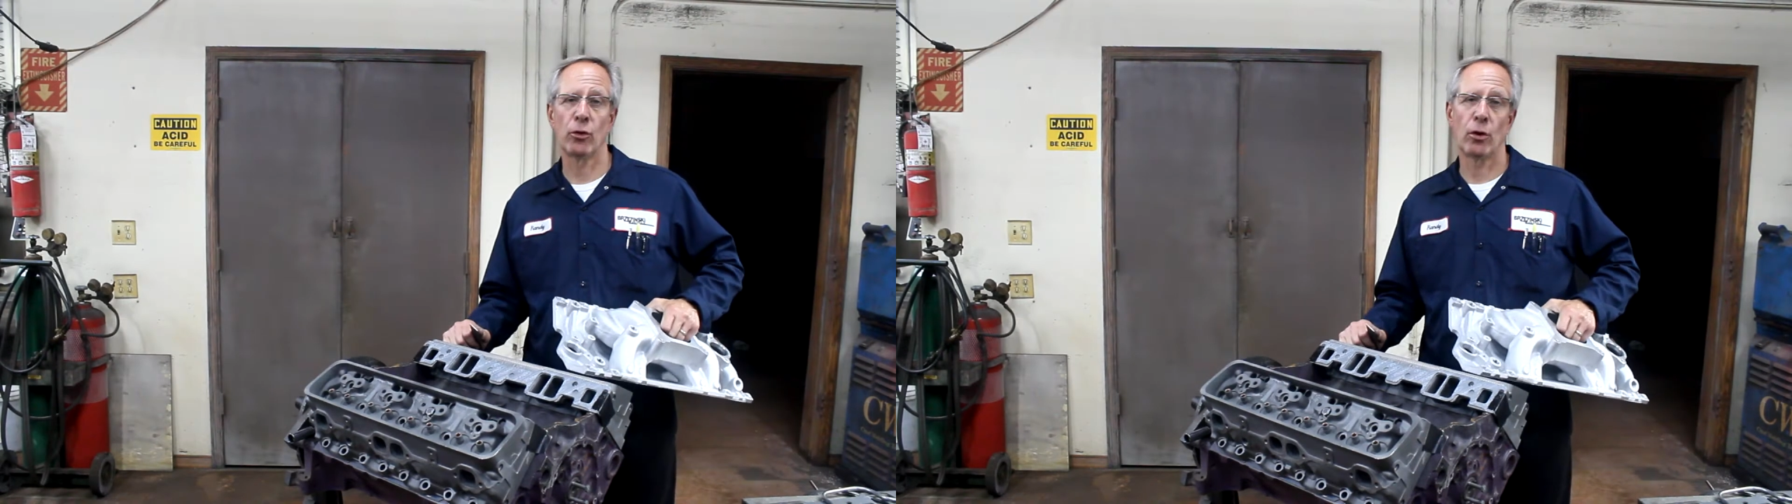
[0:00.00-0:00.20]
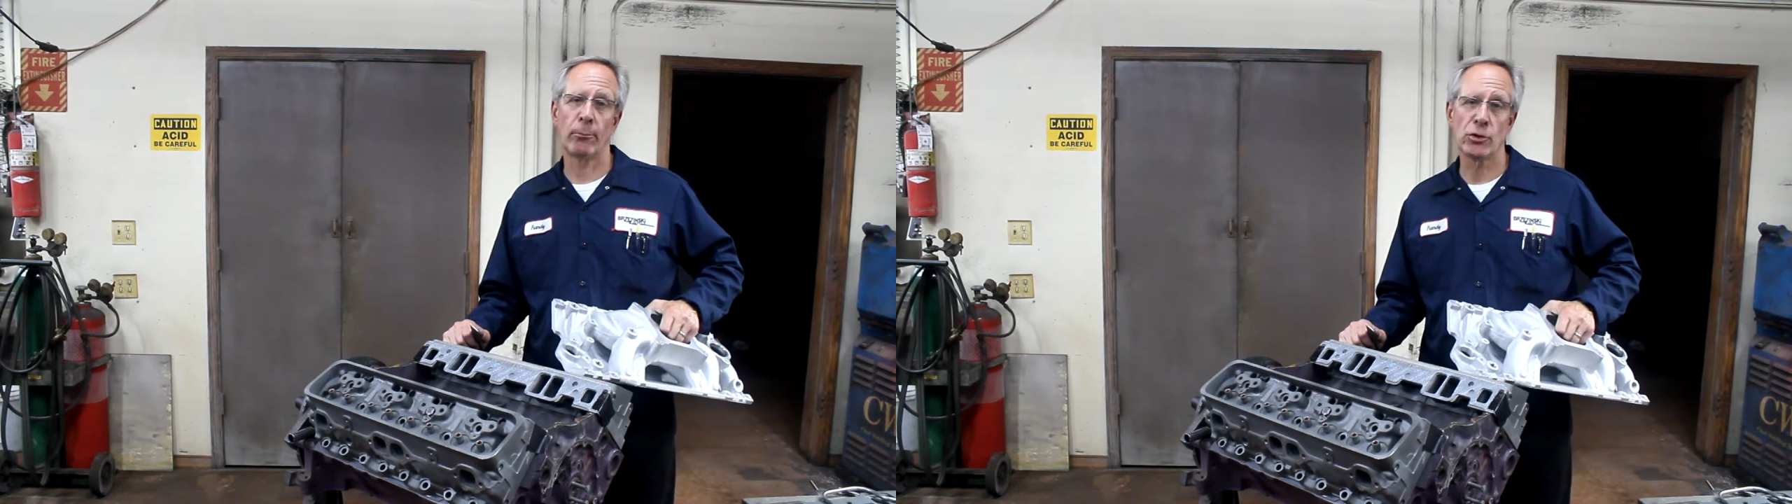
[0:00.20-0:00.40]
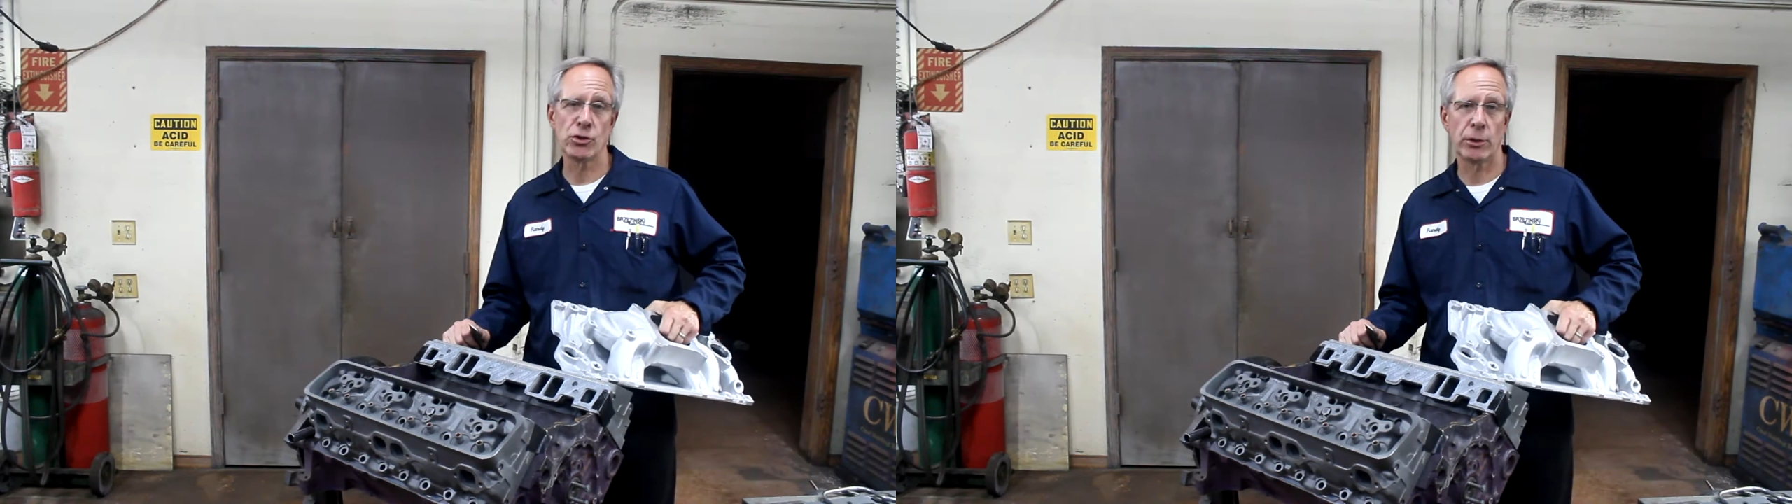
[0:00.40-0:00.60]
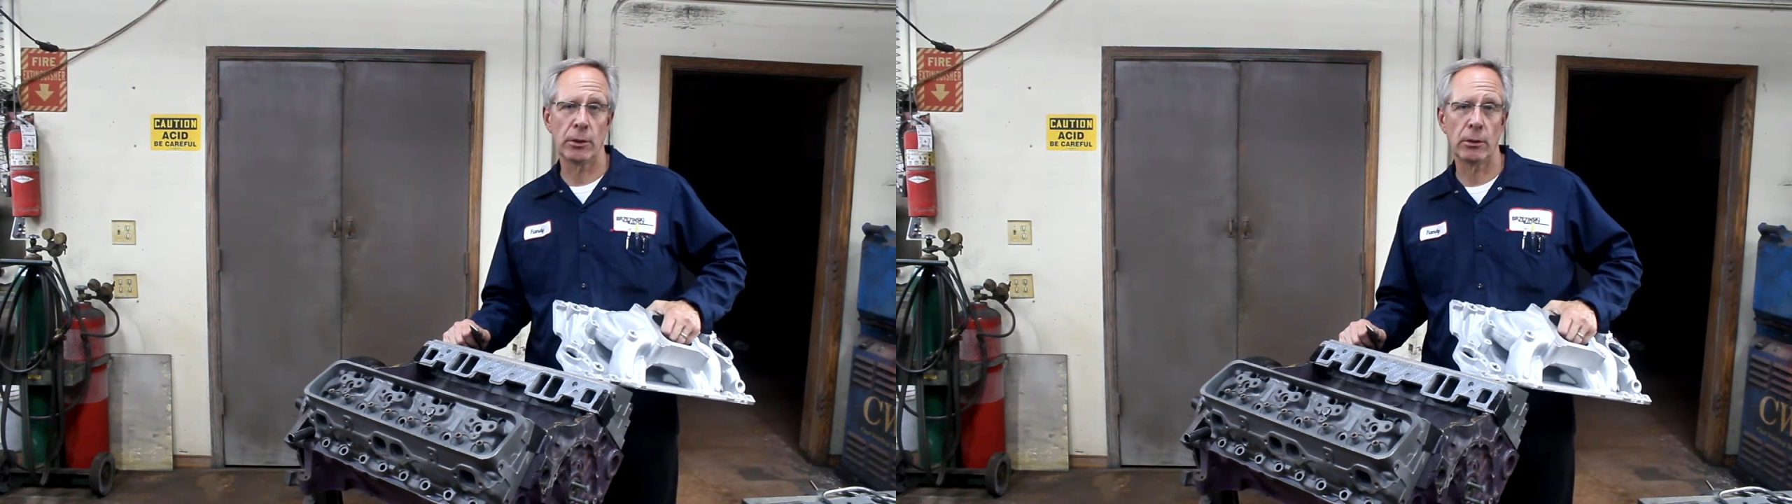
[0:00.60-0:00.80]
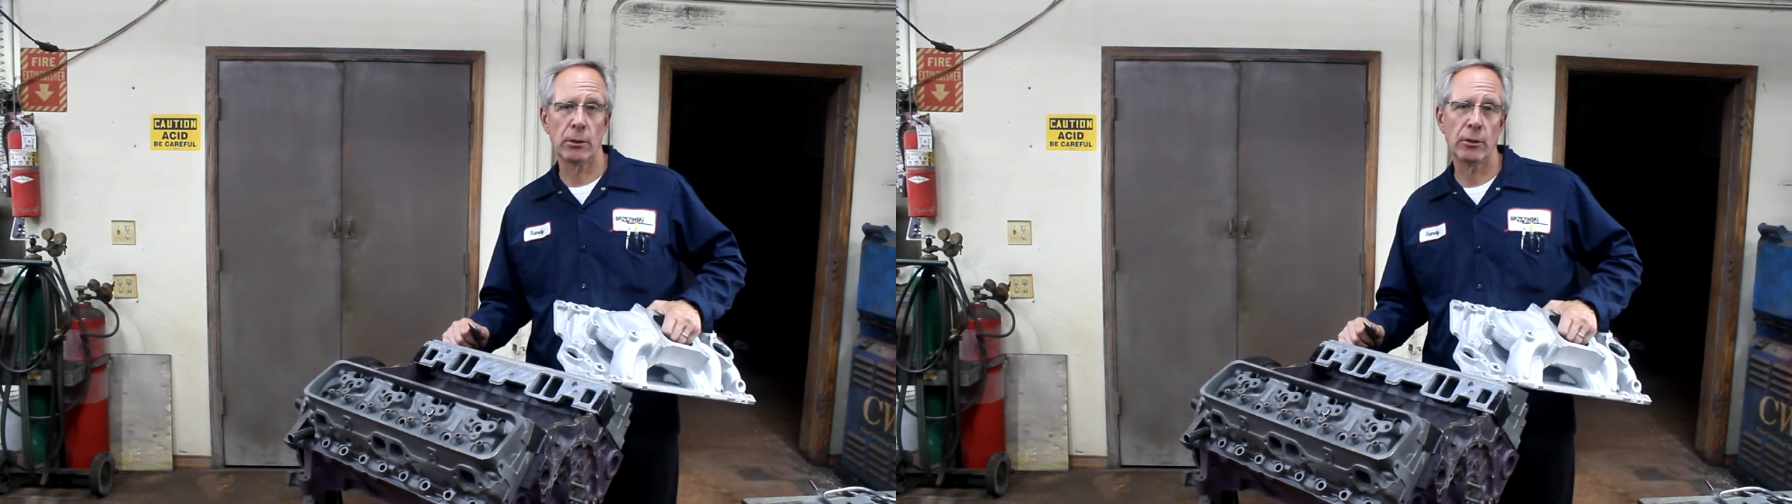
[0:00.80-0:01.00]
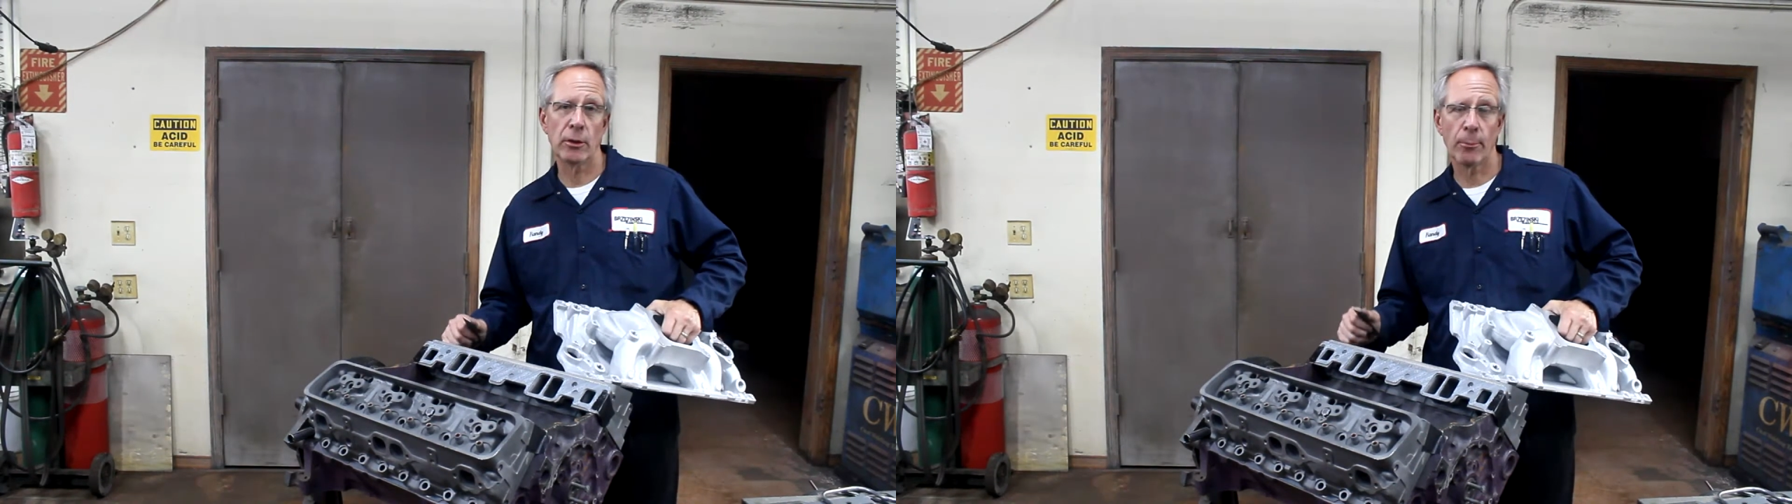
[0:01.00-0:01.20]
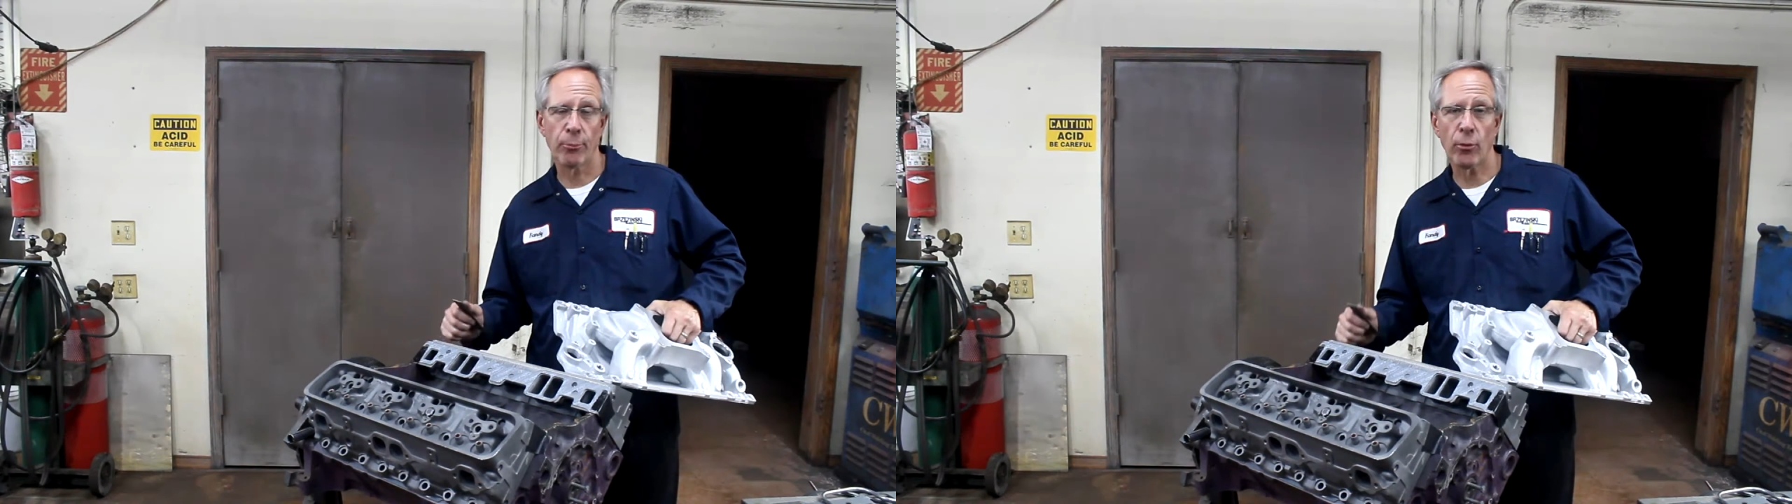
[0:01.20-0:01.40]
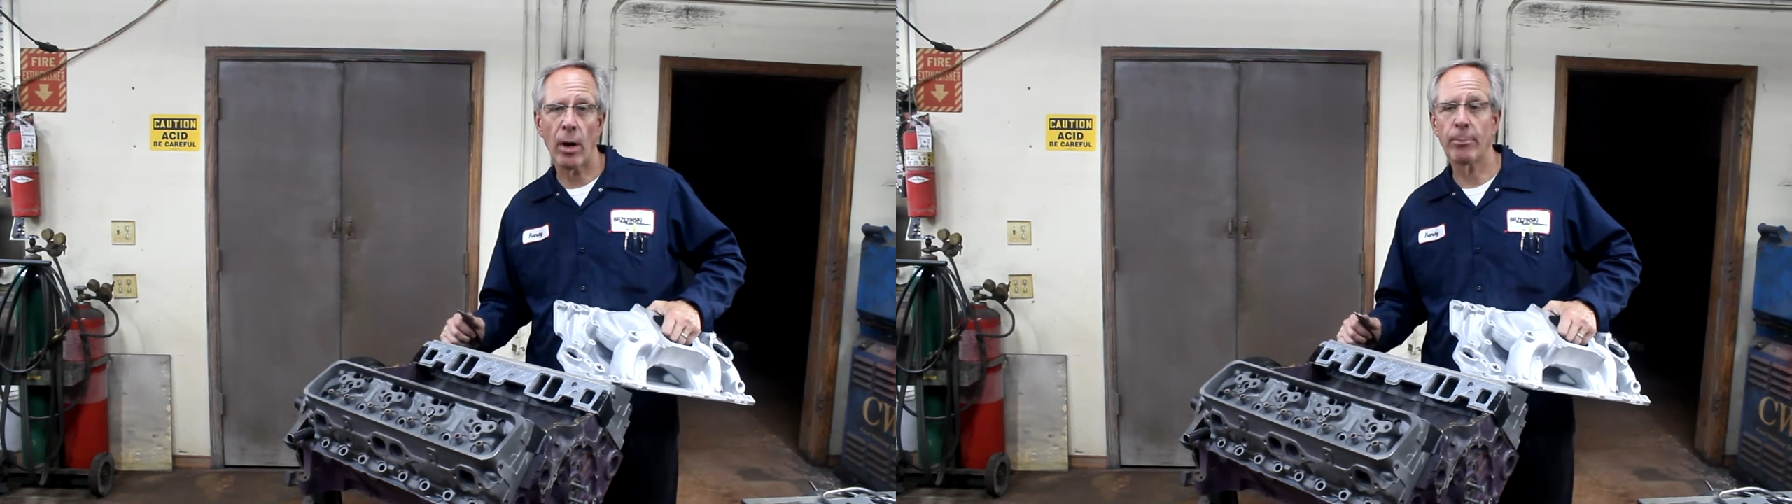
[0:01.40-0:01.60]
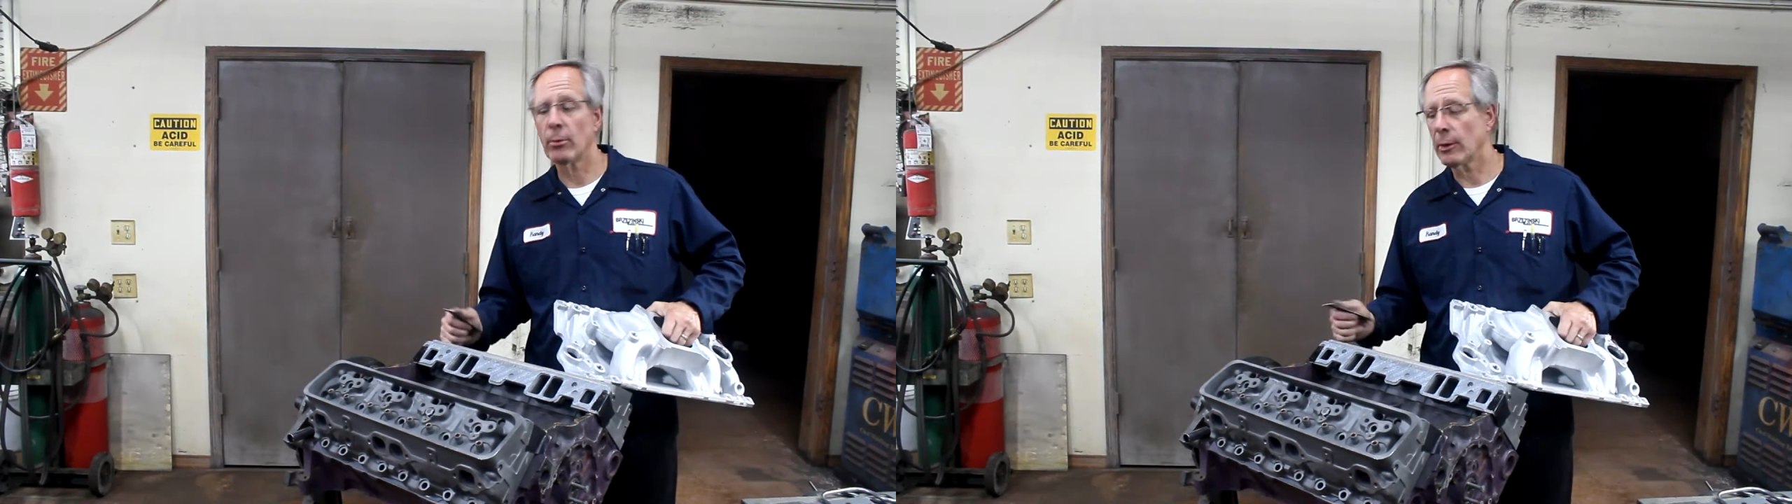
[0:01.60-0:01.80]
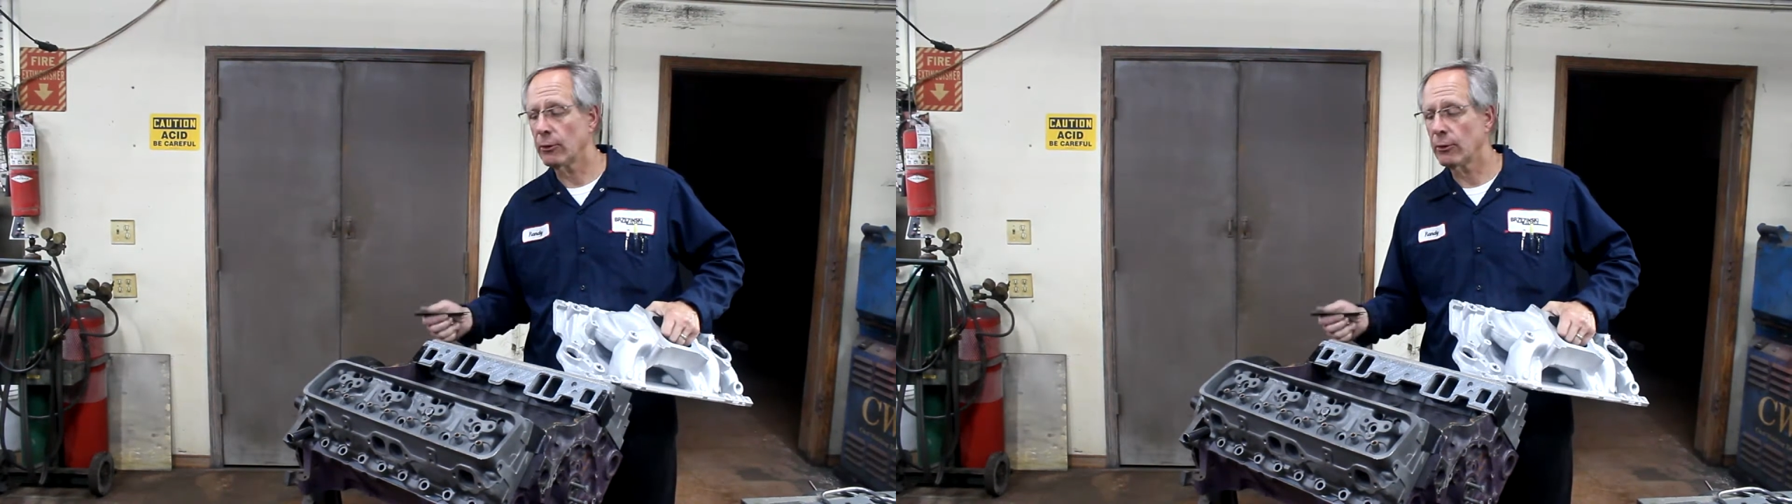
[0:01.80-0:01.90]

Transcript: all machined properly,